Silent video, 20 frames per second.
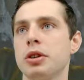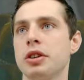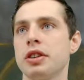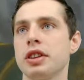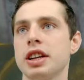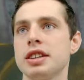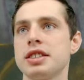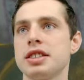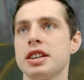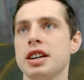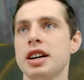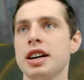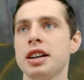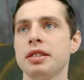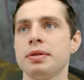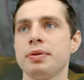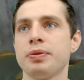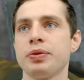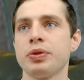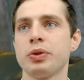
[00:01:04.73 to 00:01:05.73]
this side,
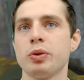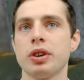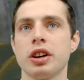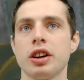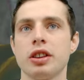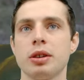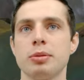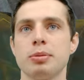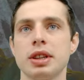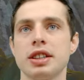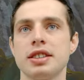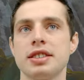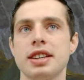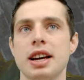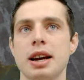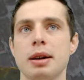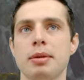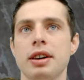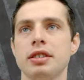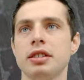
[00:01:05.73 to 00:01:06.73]
we got them at the
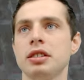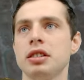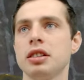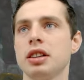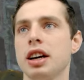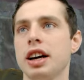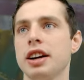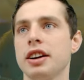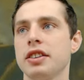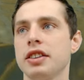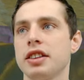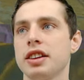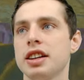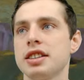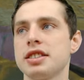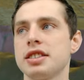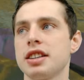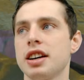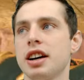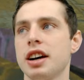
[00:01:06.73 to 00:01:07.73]
same level, and on this
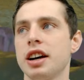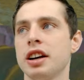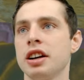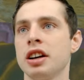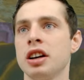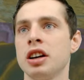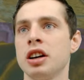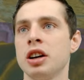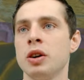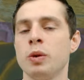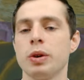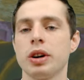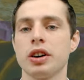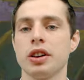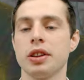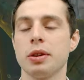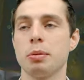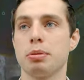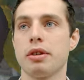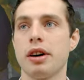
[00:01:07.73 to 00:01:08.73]
side, we got
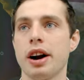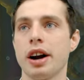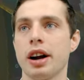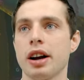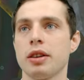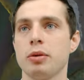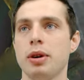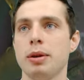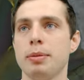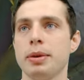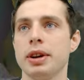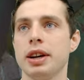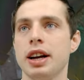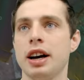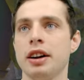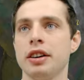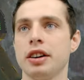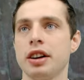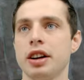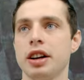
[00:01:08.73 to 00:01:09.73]
the brick one bit
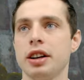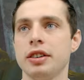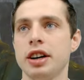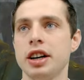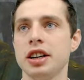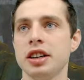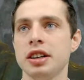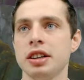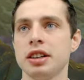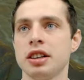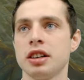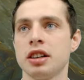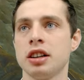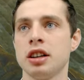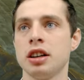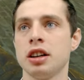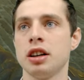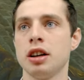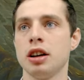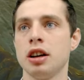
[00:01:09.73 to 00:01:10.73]
down. Are you ready?
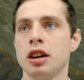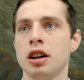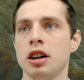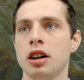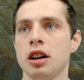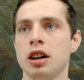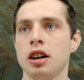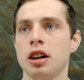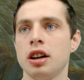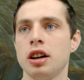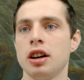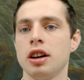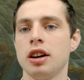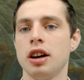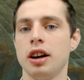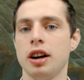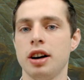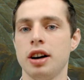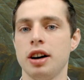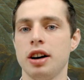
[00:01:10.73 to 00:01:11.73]

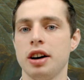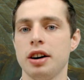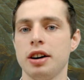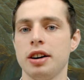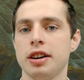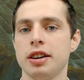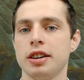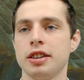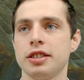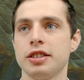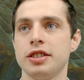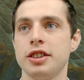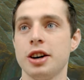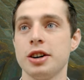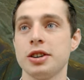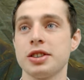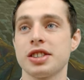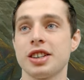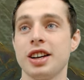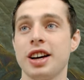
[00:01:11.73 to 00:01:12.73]
Oh, no
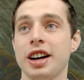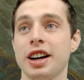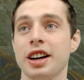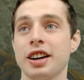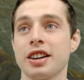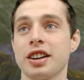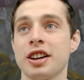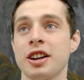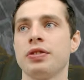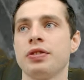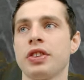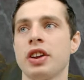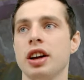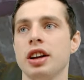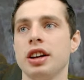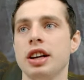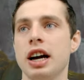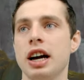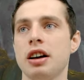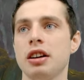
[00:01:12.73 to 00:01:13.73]
slide.
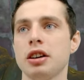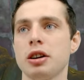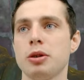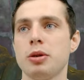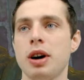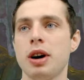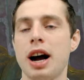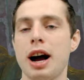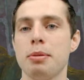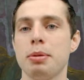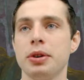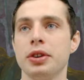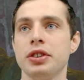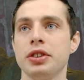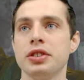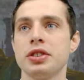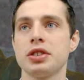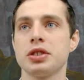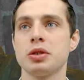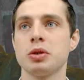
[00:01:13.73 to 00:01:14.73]
Now look what
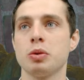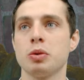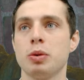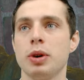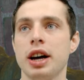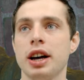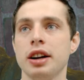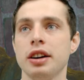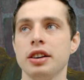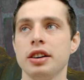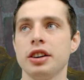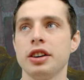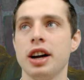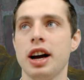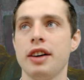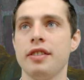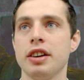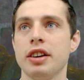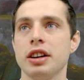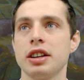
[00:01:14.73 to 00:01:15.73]
happens when you
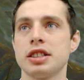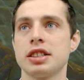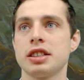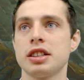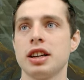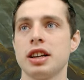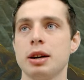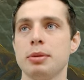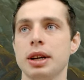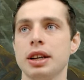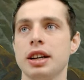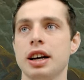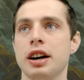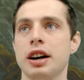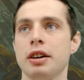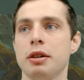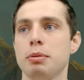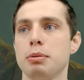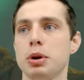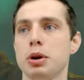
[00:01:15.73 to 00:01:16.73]
have it a slight bit down.
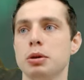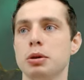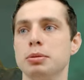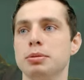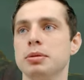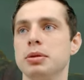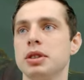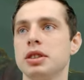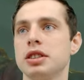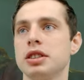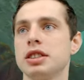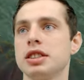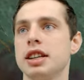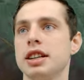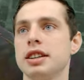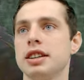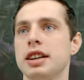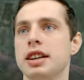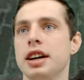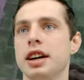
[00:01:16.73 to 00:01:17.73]
Boom,
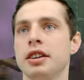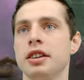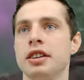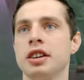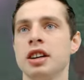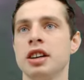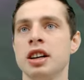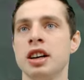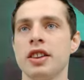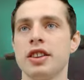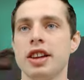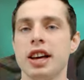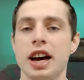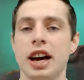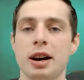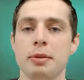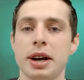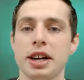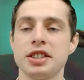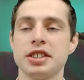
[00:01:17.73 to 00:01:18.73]
slid down. The
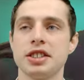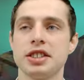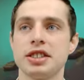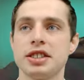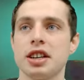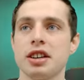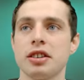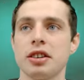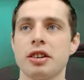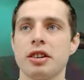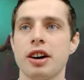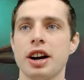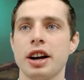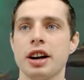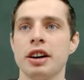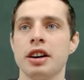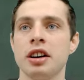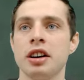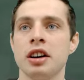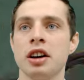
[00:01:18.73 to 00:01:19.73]
animations aren't great,
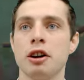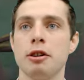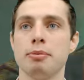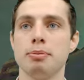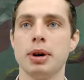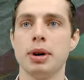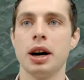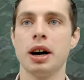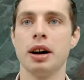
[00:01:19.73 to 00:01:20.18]
but